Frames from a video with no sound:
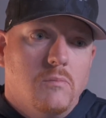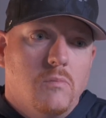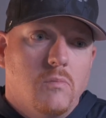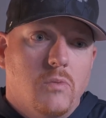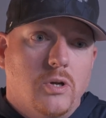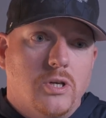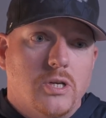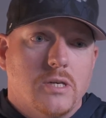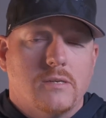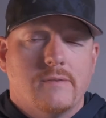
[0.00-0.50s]

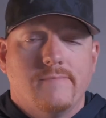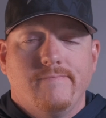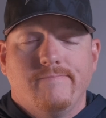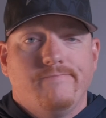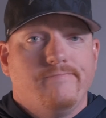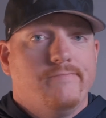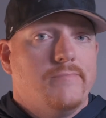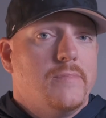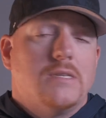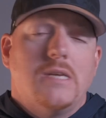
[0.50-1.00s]
Which is
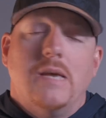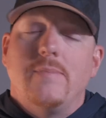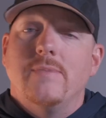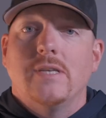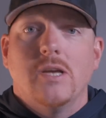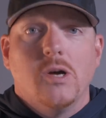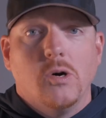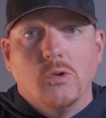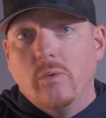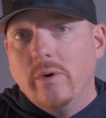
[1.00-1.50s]
the same
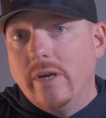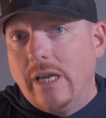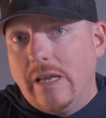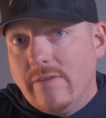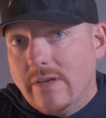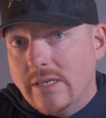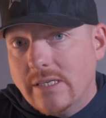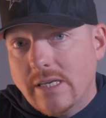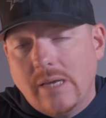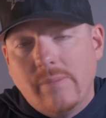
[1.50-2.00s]
as the old one,
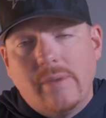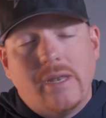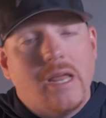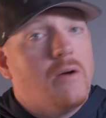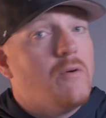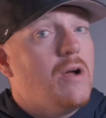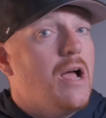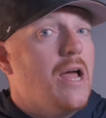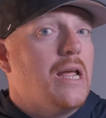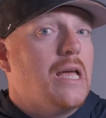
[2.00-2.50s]
EVC, but
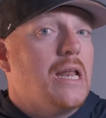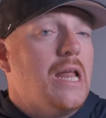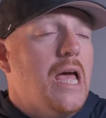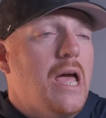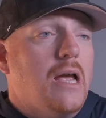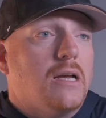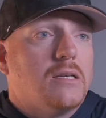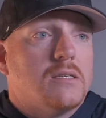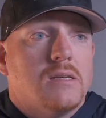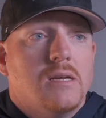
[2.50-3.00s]
now we're adding an
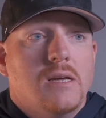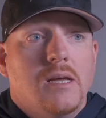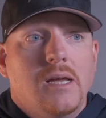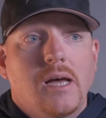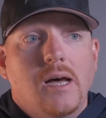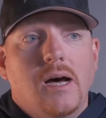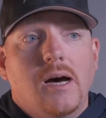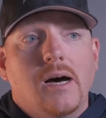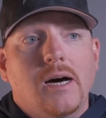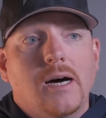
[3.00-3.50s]
X.
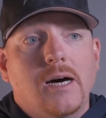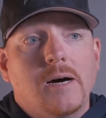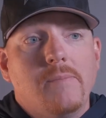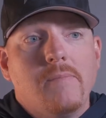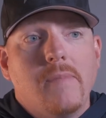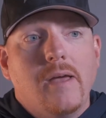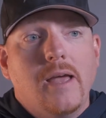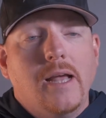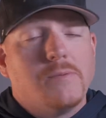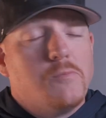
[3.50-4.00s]

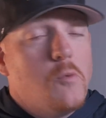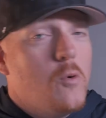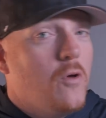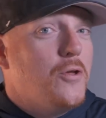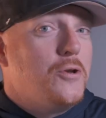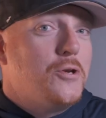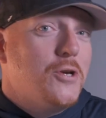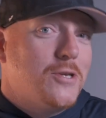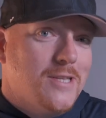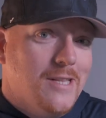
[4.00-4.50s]
It's more
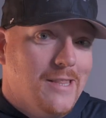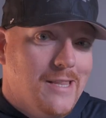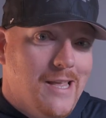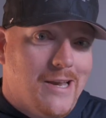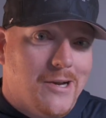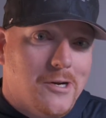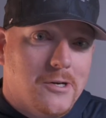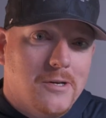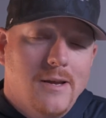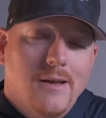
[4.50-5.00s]
than just a
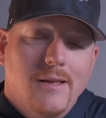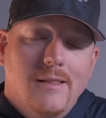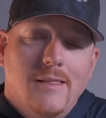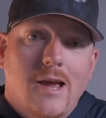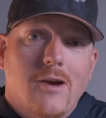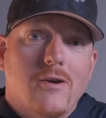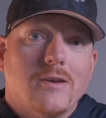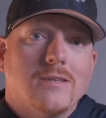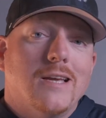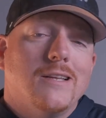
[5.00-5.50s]
letter.
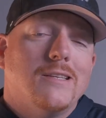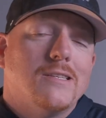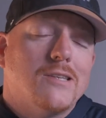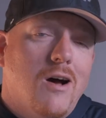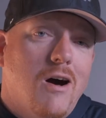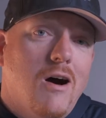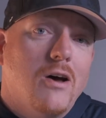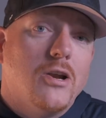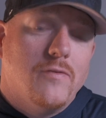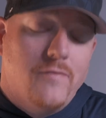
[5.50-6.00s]
There is a
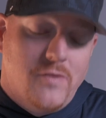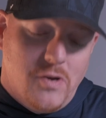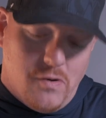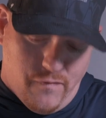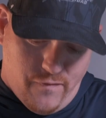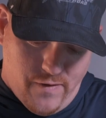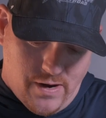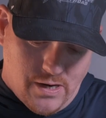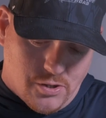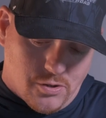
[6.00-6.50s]
ton of new
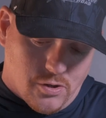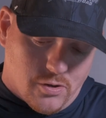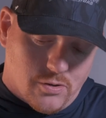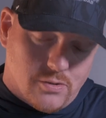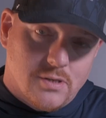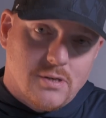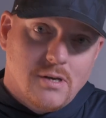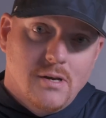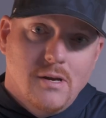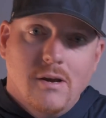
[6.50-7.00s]

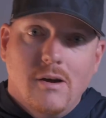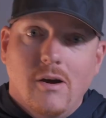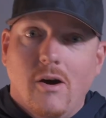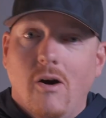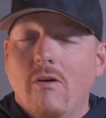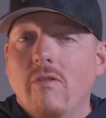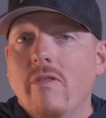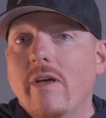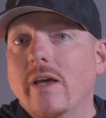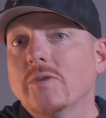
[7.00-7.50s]
features
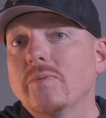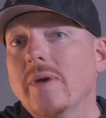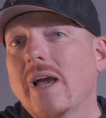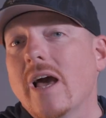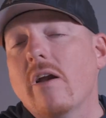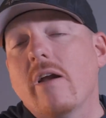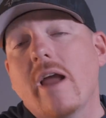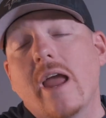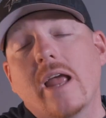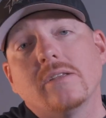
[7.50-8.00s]
on this. We
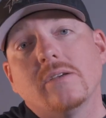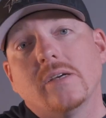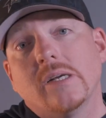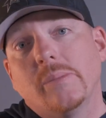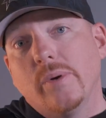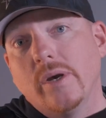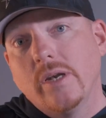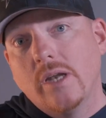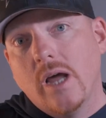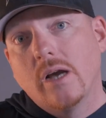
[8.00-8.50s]
got our hands on a
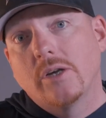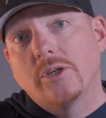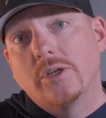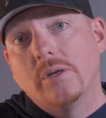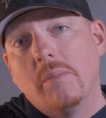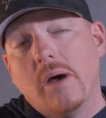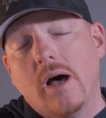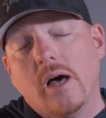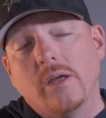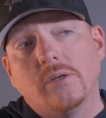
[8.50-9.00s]

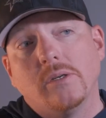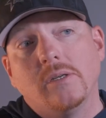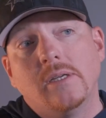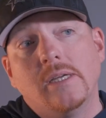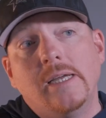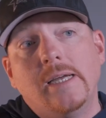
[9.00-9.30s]
production model.